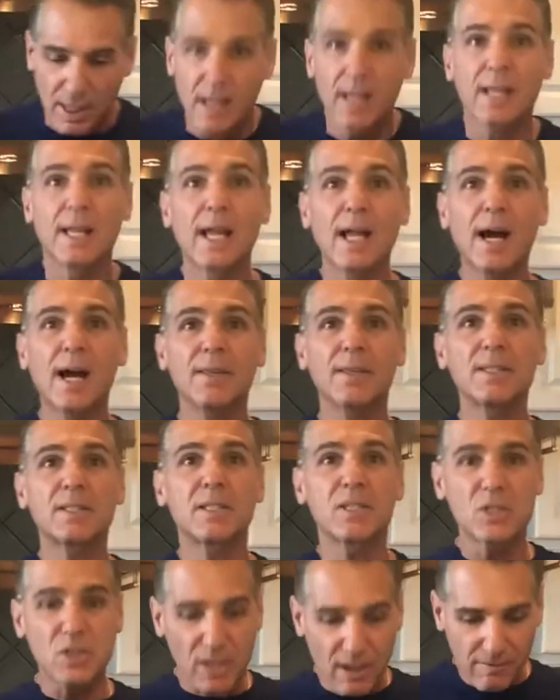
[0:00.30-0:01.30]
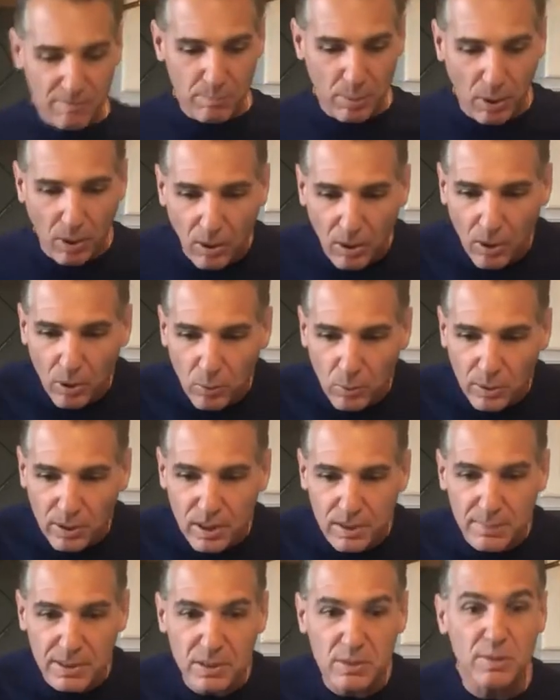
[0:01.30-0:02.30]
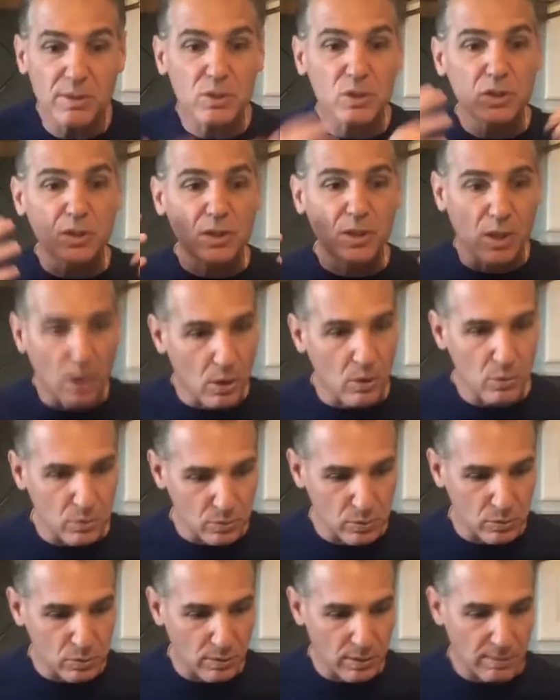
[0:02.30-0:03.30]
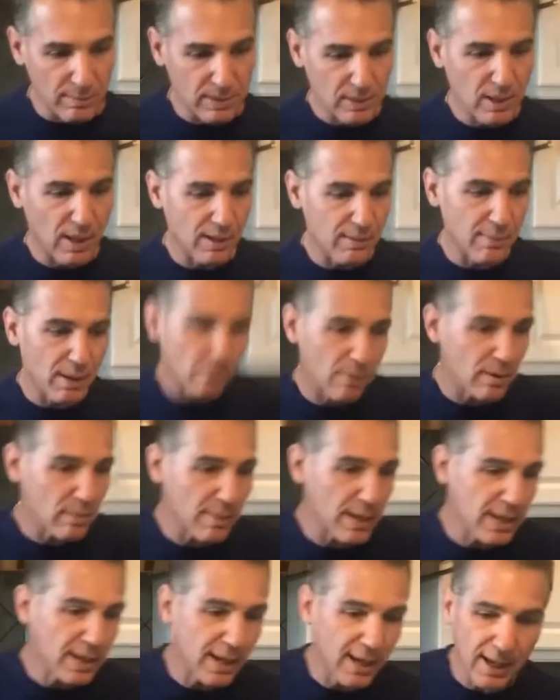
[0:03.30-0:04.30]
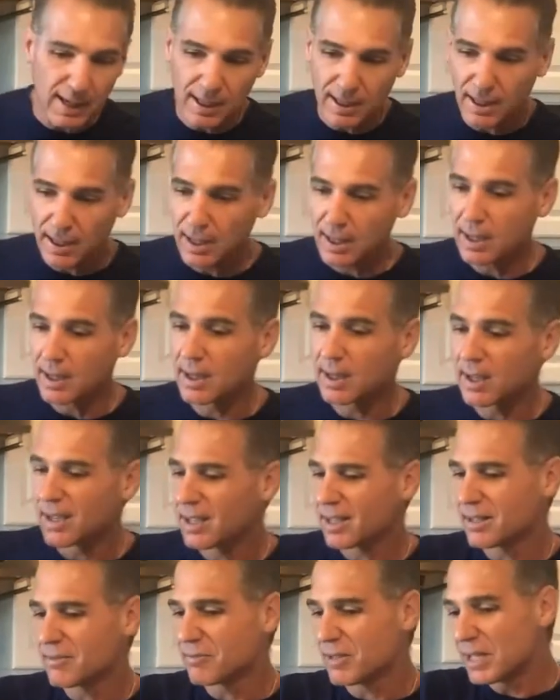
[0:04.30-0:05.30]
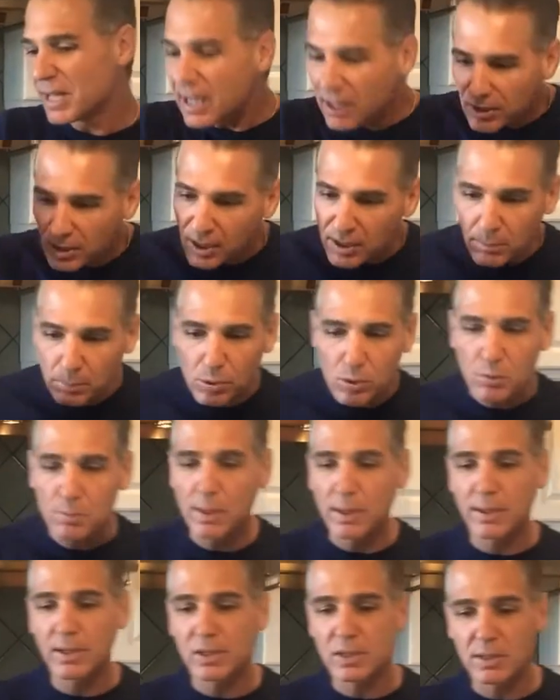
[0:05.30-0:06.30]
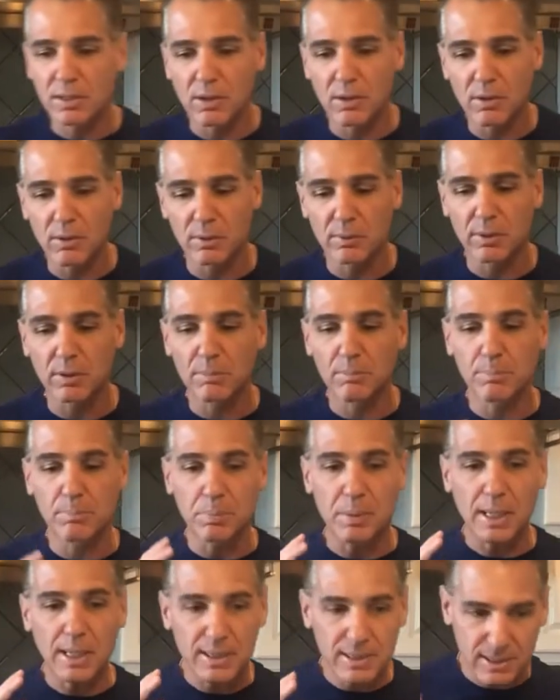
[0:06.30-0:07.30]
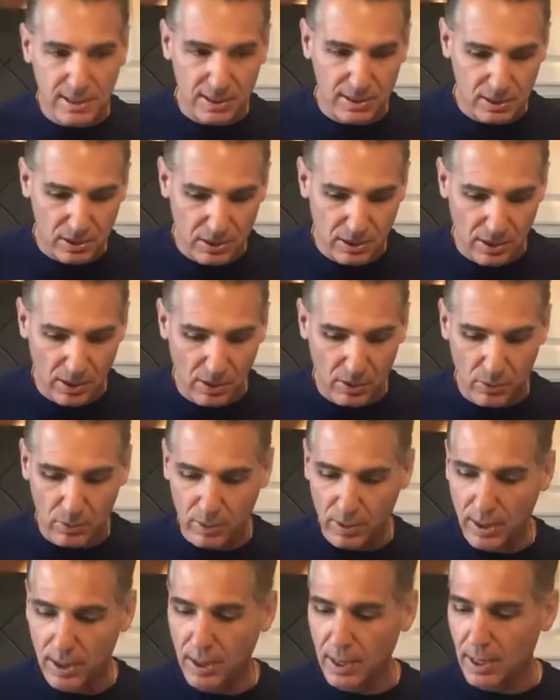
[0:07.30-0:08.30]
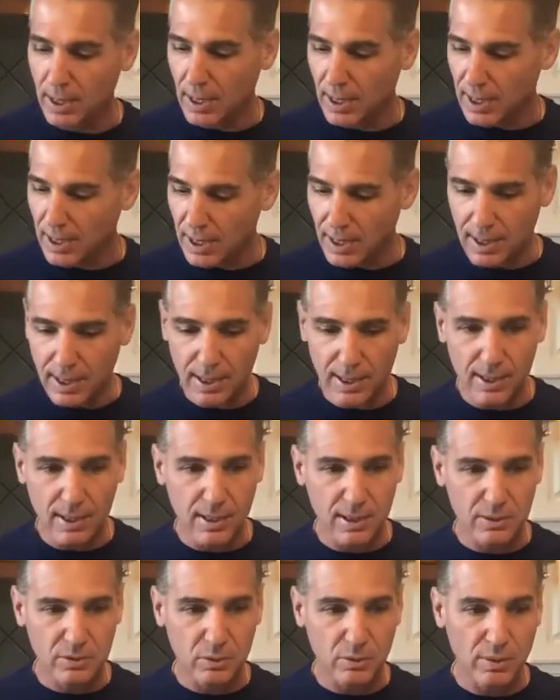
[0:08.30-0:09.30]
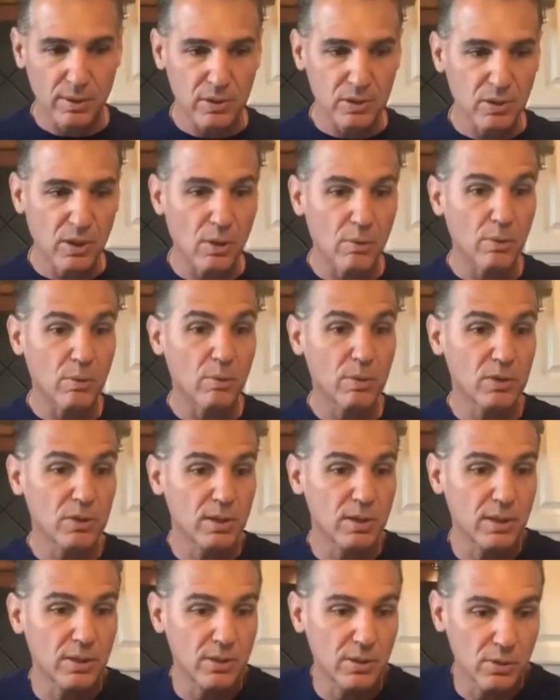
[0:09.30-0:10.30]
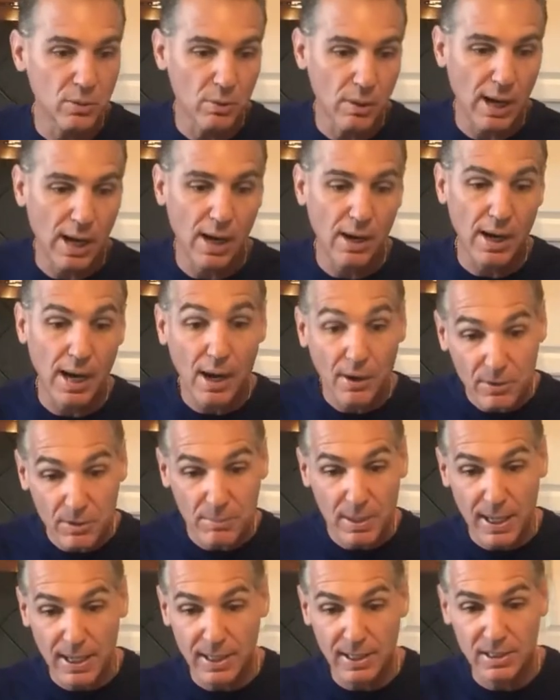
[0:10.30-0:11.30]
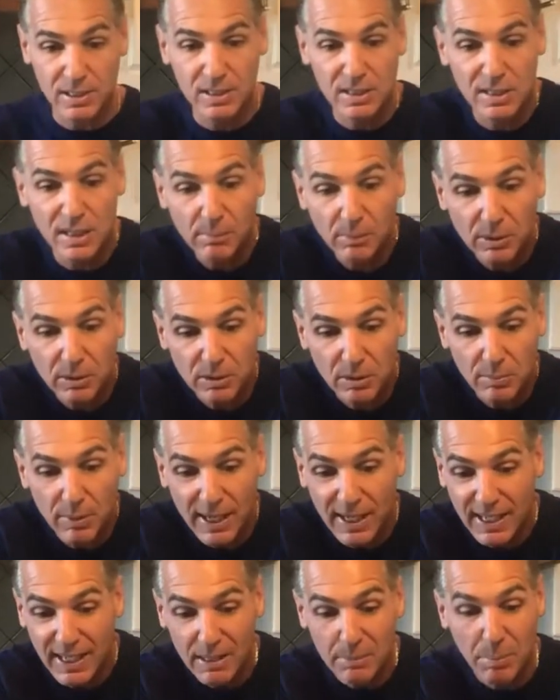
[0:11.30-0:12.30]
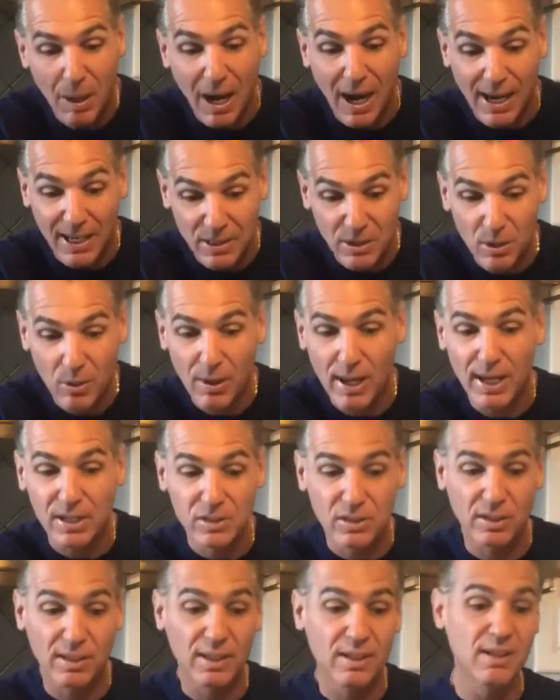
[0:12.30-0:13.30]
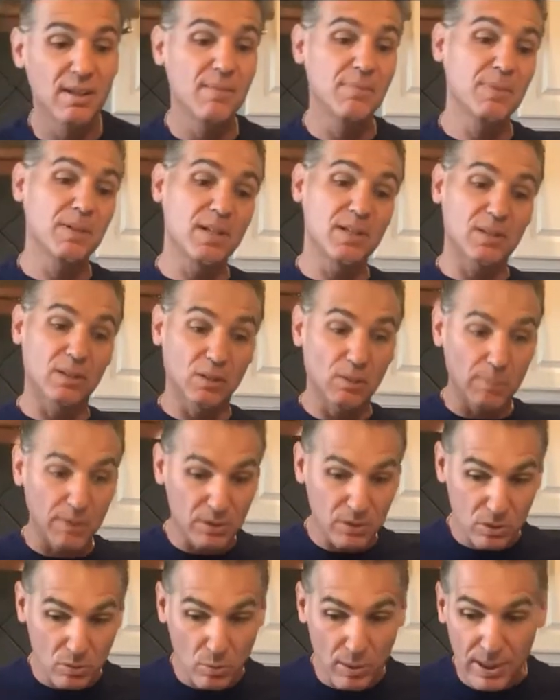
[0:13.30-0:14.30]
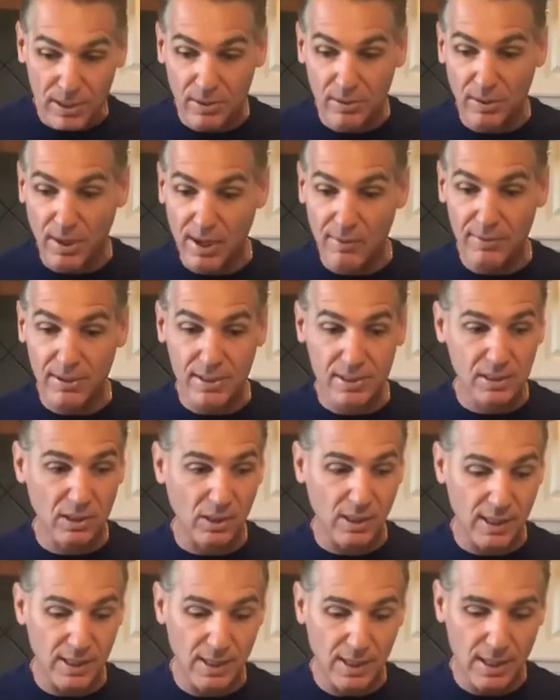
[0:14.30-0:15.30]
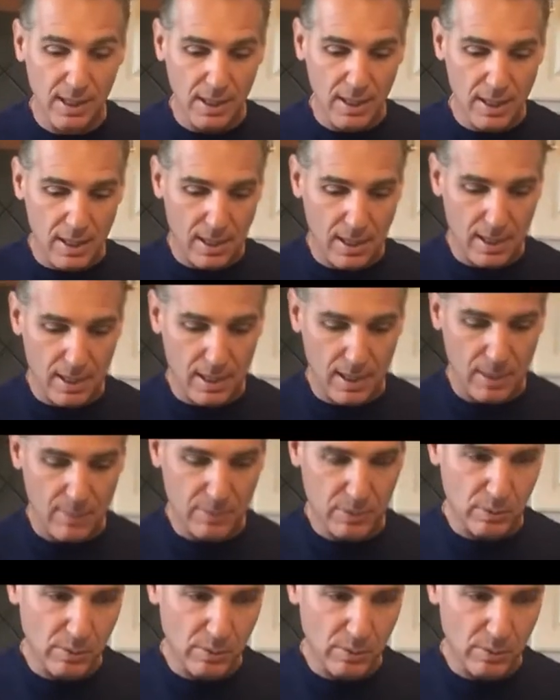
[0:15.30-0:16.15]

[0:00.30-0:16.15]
Okay, hi, this is Chef Paul. We're going to be doing scones. We're going to be talking about, we're going to make a vanilla blueberry scone, a real basic scone. So we're going to start with what you're going to do, how you make it. It's similar to making pie dough, actually. It's a little bit sweeter, obviously. So we're